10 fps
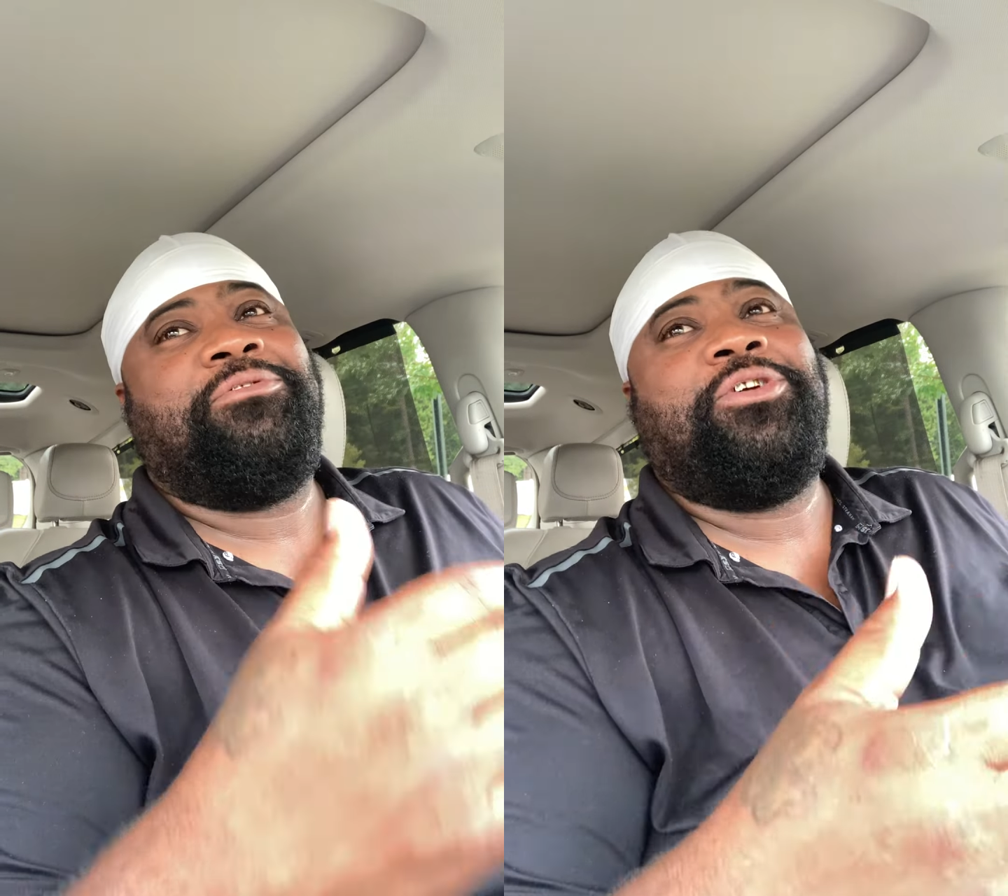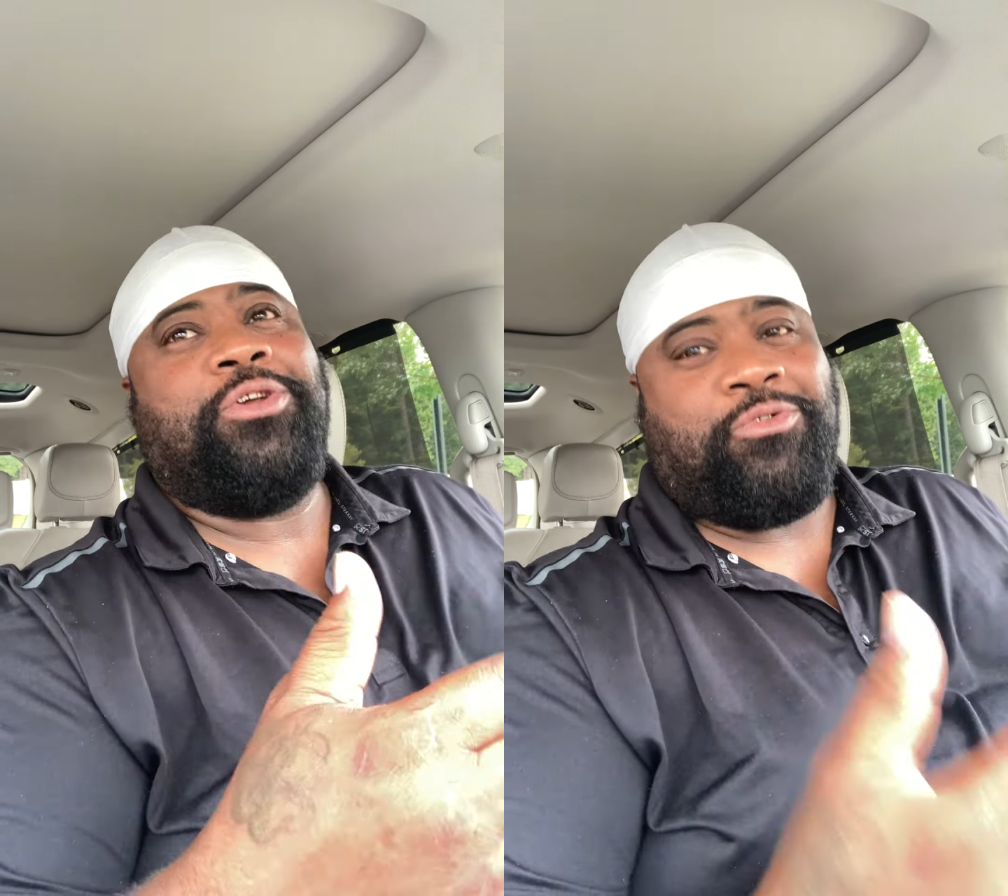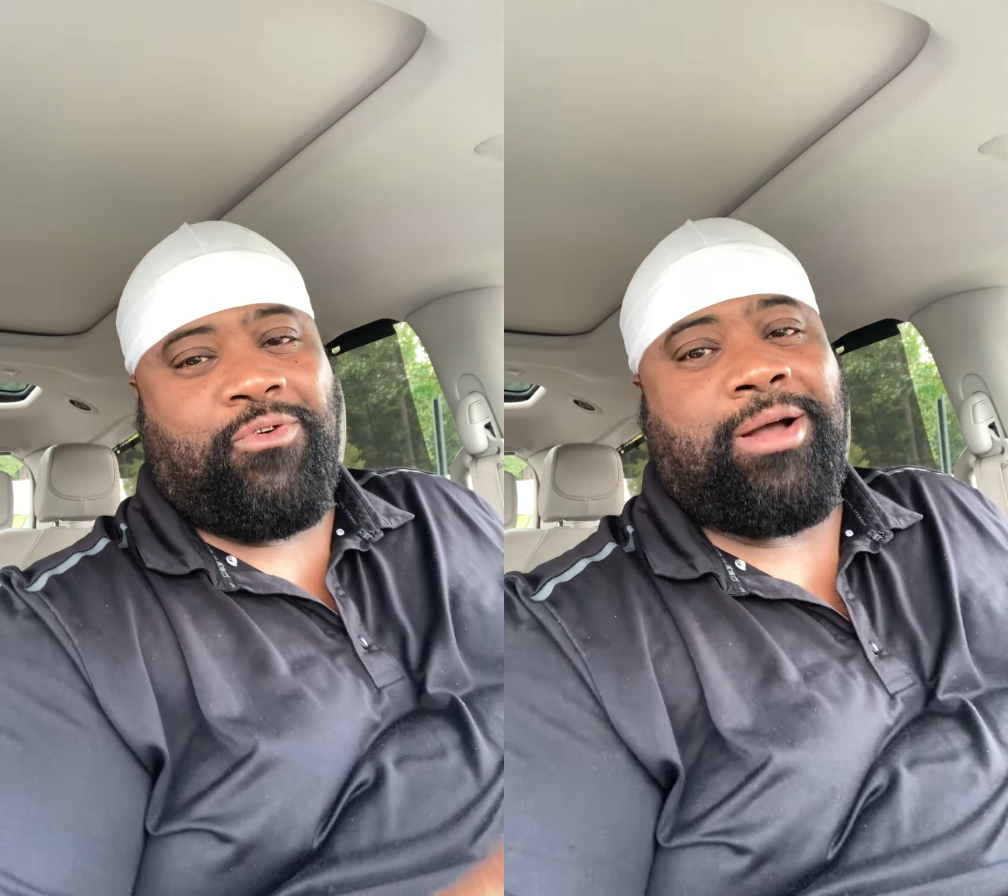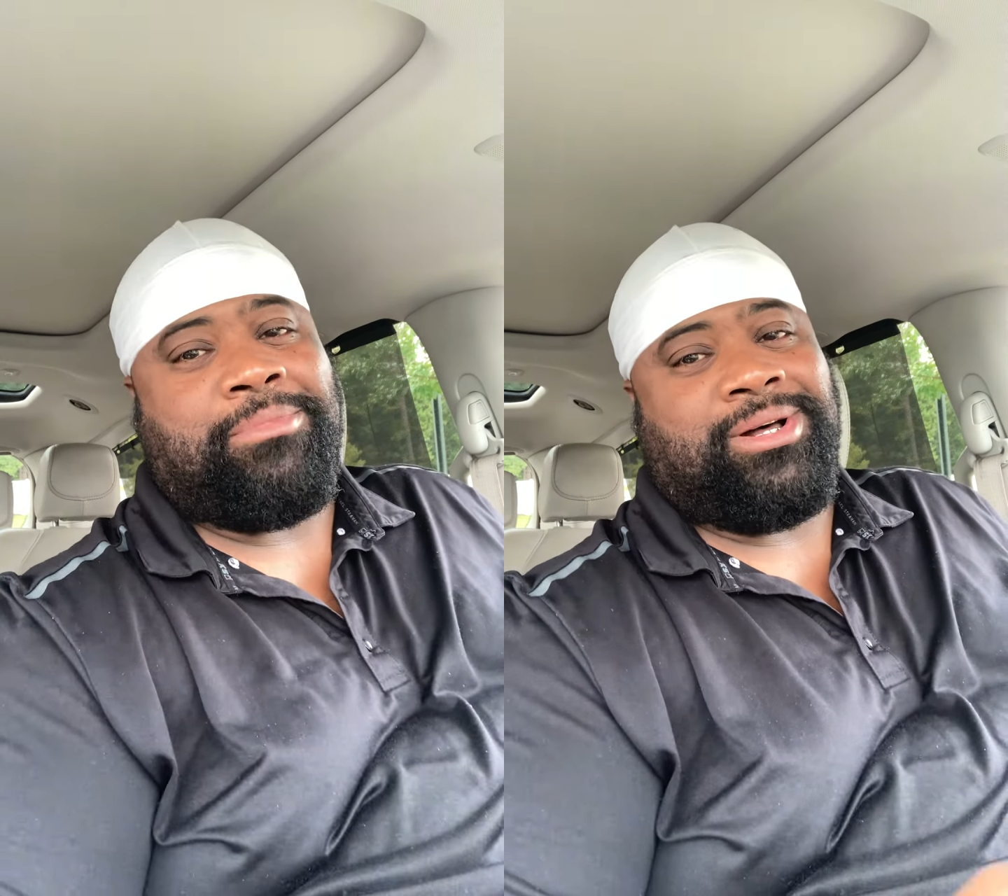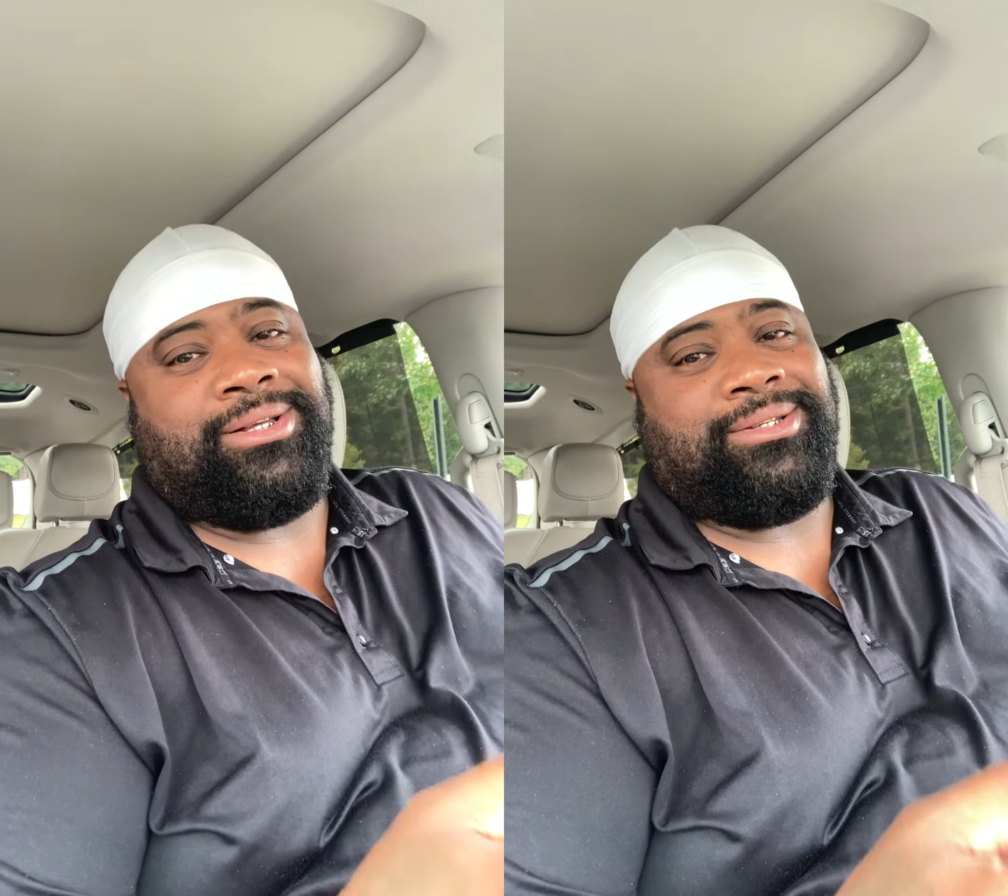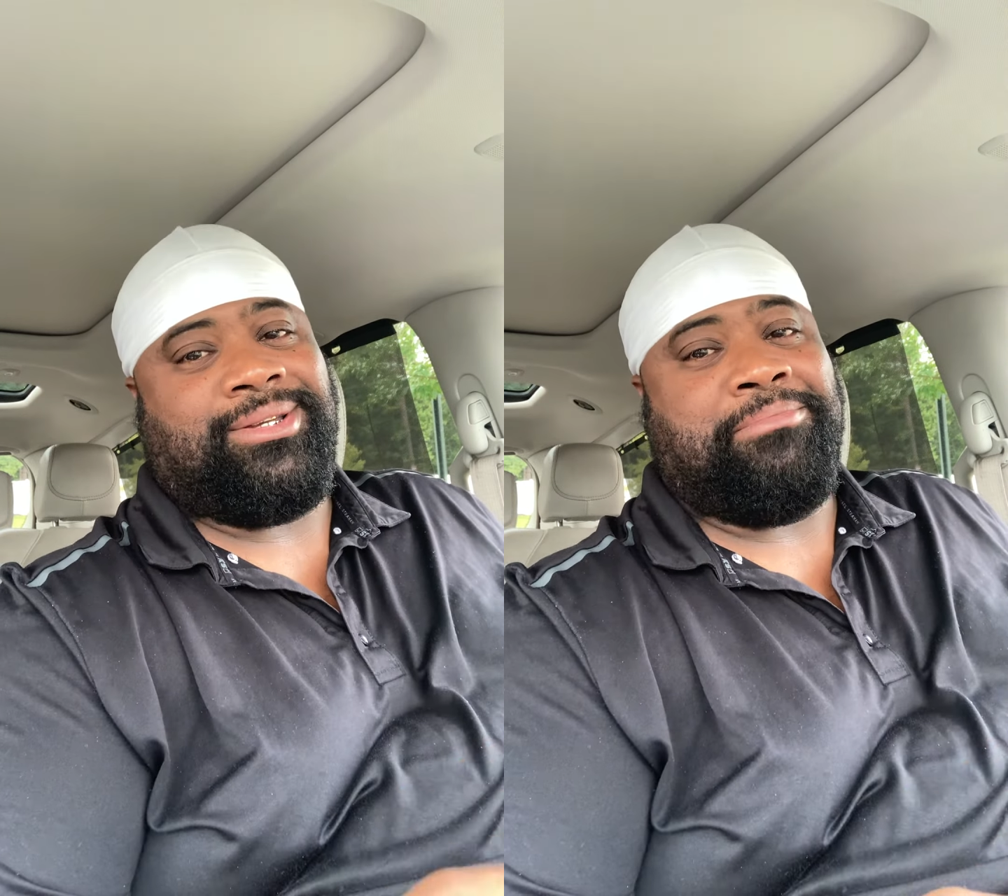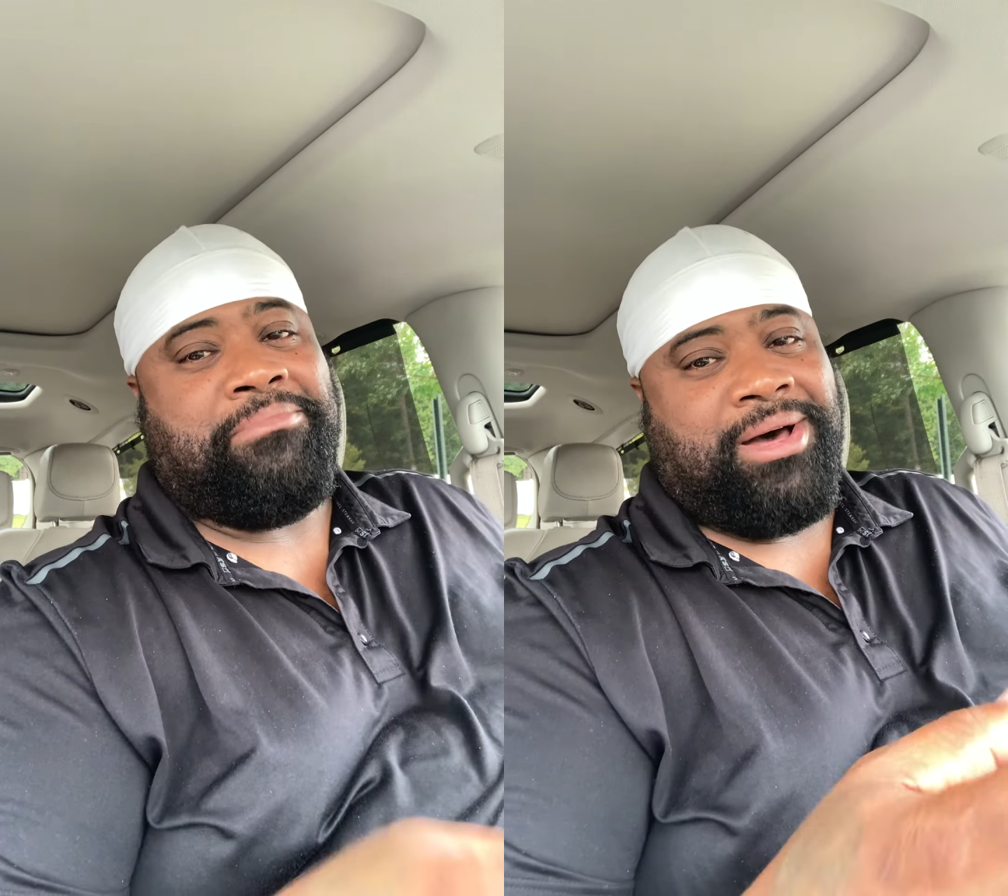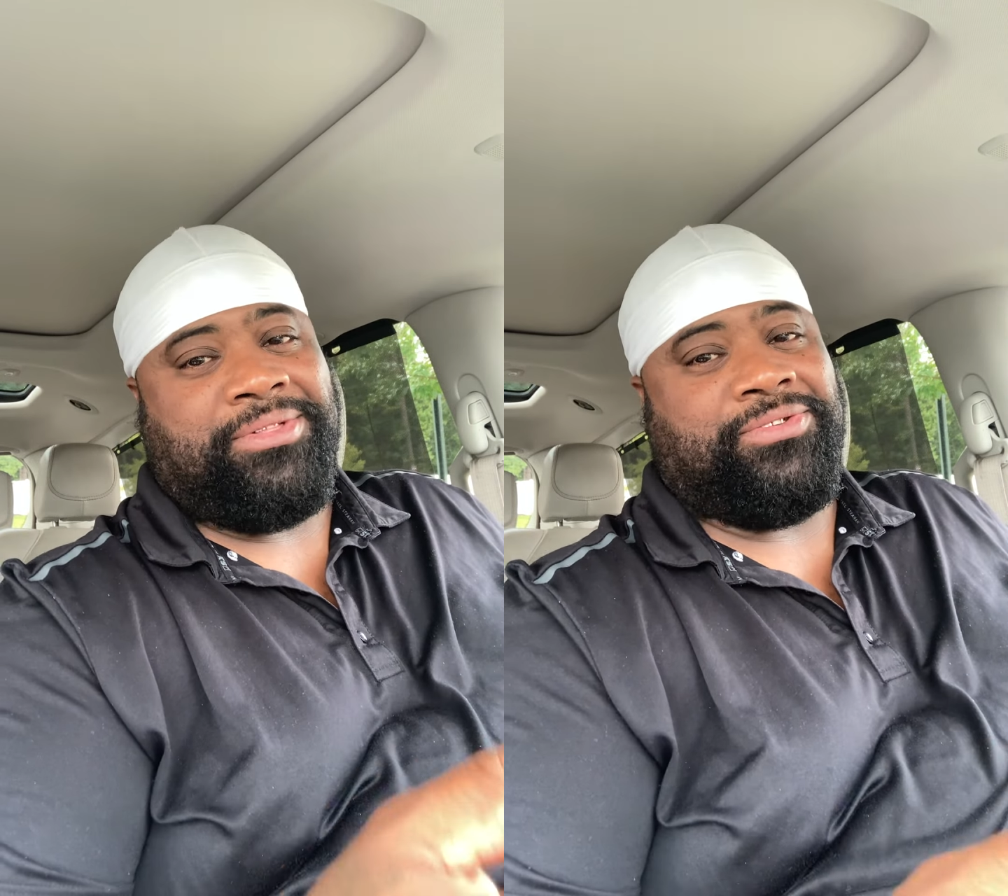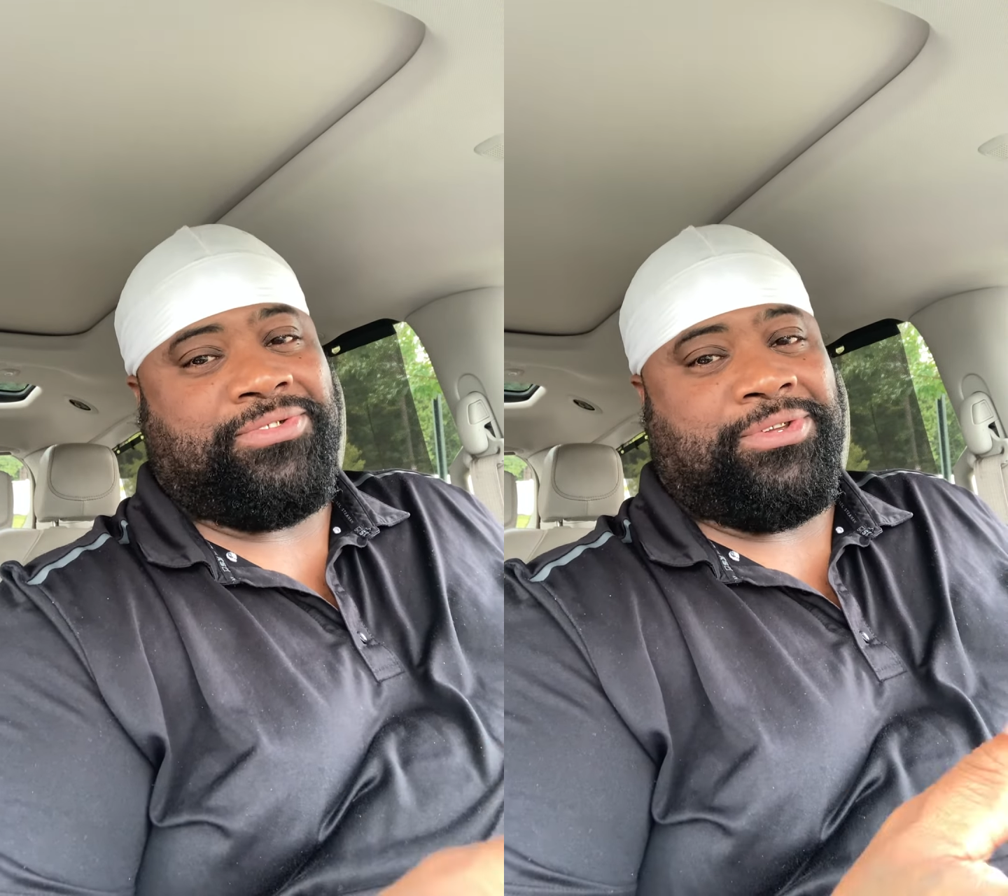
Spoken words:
grandmas and mothers